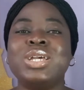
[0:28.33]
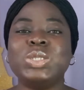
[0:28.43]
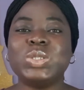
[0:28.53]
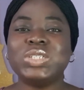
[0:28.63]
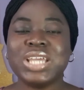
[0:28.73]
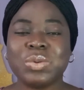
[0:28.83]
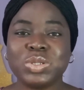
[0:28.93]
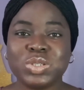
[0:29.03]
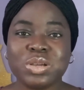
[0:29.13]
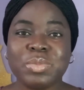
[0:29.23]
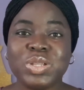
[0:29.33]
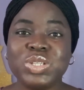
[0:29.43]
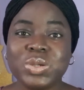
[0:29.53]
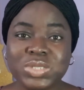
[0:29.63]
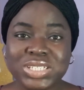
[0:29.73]
So today I want to talk about
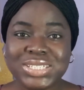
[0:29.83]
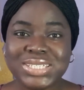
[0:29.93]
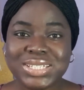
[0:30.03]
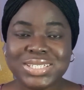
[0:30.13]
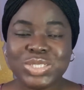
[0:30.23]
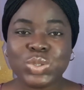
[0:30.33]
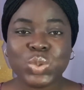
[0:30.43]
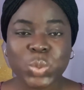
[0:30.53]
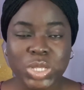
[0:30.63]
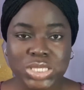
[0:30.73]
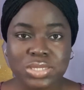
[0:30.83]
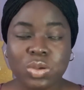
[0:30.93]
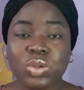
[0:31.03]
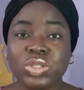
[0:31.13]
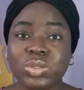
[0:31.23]
notices to quit,
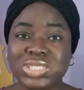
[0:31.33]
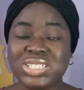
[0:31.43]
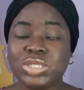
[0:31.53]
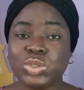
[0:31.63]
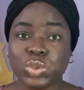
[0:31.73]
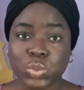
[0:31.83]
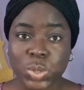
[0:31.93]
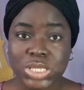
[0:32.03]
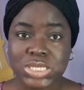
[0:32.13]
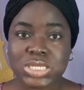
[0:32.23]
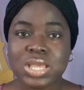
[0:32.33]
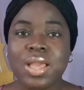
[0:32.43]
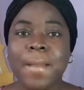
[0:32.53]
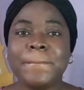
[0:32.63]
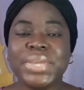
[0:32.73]
or notice to quit,
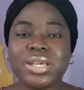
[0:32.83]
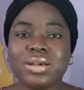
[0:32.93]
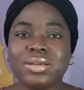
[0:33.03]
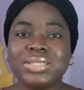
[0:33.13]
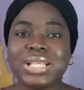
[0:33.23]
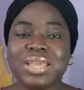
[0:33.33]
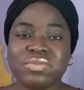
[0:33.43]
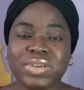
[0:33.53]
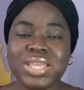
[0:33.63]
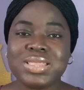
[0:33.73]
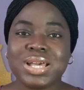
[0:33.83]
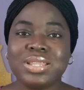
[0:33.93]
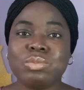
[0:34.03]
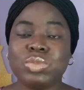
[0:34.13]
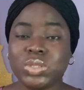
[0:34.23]
because I find that
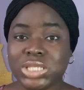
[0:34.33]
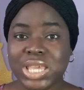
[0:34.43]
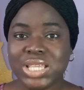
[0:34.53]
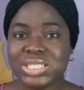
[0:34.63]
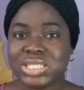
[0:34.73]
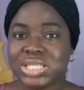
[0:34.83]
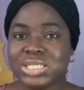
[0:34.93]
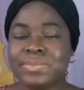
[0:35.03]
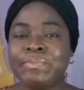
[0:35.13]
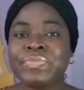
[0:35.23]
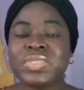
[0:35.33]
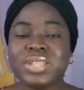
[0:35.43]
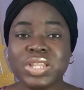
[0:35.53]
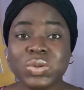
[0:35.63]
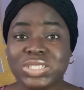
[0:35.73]
in most cases the
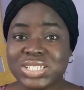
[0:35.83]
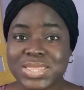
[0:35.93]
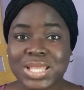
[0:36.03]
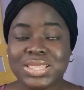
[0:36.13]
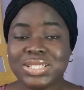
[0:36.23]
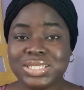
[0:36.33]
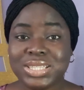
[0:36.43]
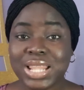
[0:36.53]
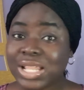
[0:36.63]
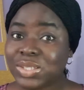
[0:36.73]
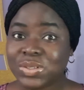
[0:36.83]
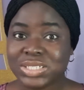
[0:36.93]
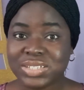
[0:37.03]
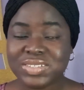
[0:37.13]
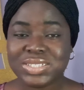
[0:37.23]
notice that the landlord
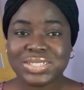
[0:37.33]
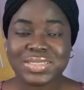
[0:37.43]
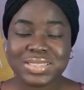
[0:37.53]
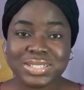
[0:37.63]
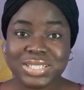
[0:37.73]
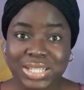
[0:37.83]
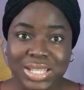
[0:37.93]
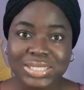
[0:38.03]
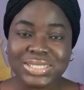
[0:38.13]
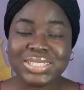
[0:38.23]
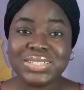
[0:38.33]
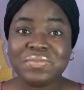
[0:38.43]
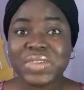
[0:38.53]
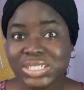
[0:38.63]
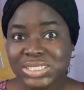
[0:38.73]
gives to the tenant is
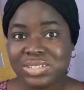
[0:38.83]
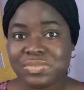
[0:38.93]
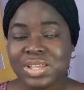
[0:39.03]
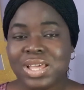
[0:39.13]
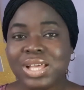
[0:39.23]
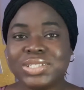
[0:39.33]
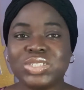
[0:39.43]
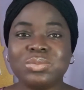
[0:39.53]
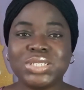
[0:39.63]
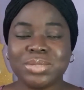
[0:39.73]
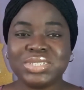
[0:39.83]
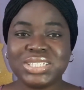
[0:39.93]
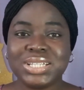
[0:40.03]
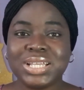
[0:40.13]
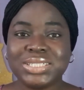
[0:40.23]
defective, and sometimes
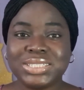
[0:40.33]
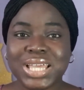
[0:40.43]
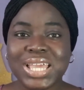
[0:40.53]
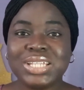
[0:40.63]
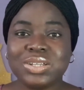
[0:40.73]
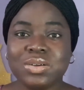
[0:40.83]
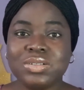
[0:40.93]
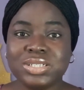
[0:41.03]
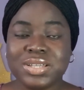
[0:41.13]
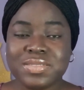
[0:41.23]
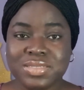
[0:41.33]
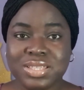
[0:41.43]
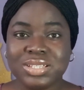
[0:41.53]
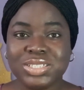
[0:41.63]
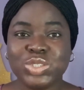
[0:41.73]
tenants hide under
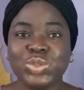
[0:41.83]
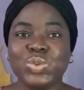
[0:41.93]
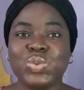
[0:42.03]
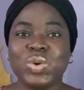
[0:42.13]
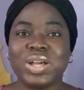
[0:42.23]
this to